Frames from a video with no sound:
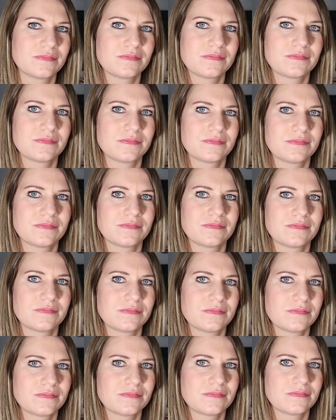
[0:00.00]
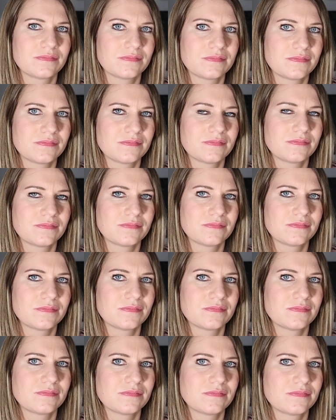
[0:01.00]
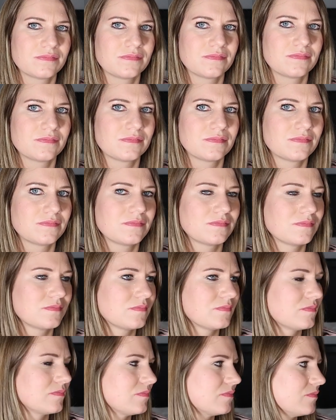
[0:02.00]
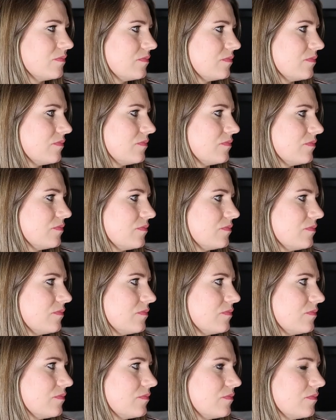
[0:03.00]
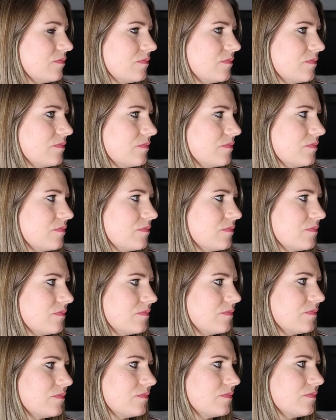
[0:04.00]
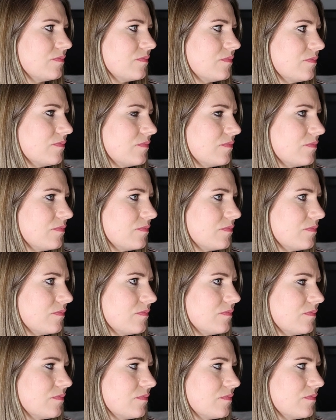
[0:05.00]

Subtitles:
(silent)